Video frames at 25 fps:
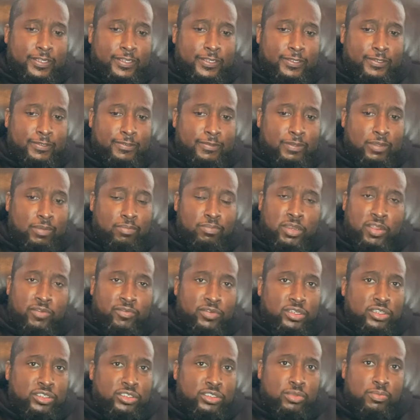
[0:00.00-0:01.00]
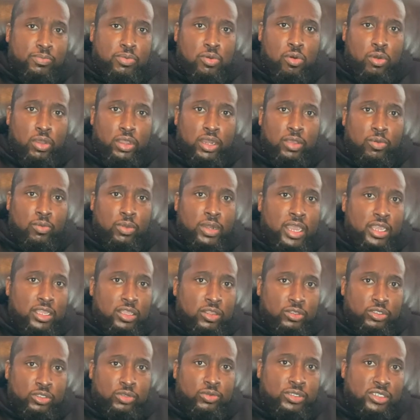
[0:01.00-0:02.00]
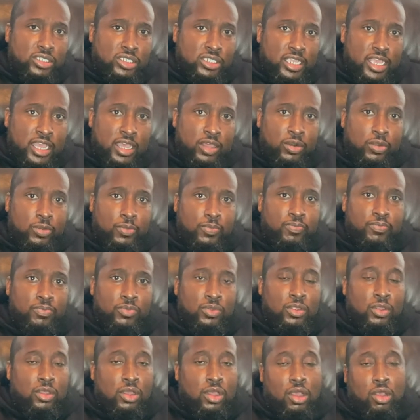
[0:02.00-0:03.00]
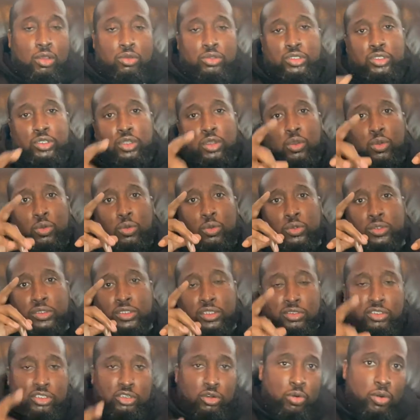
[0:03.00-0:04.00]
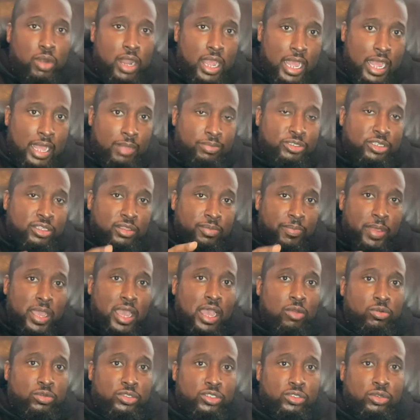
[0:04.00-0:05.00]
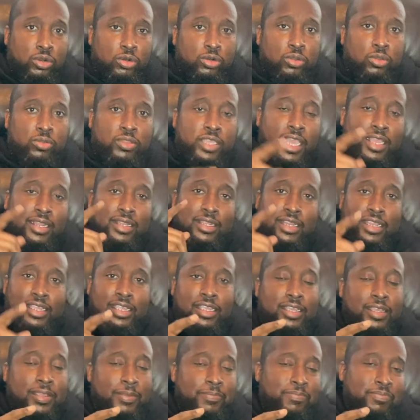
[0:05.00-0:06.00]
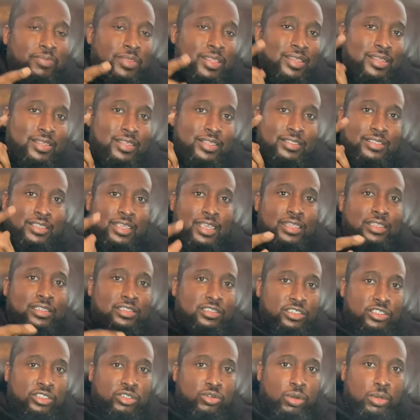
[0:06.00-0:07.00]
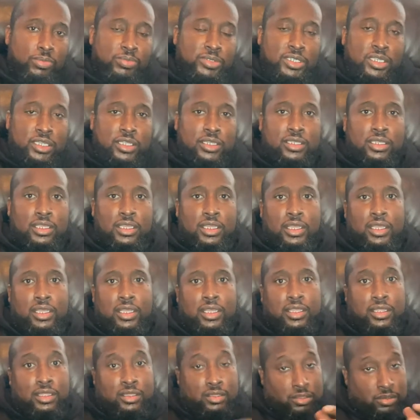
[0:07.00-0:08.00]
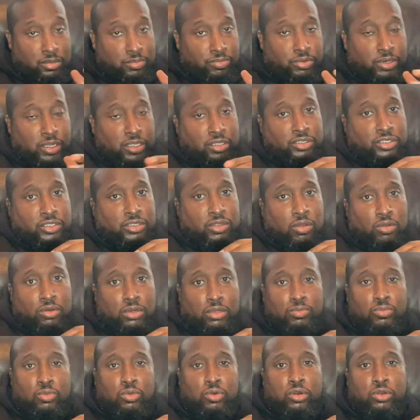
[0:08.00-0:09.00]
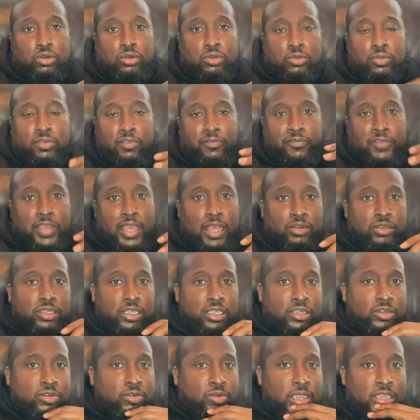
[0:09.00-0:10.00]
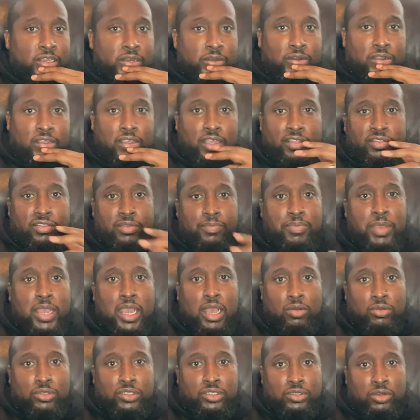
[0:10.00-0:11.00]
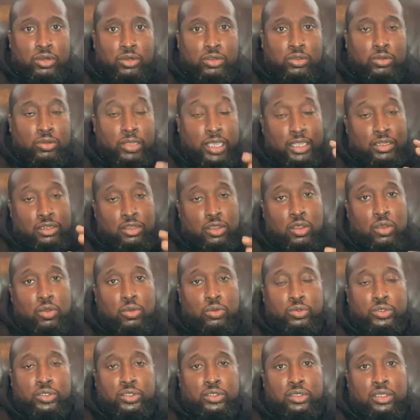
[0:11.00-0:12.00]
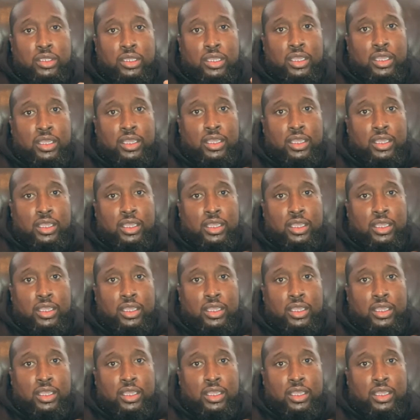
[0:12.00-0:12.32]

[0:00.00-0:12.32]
uh, I'm never disappointed when I go to his channel. Also, subscribe to the Power Circle. That link is in the description. The brother soul immortal, founder and creator of the Power Circle, and the host,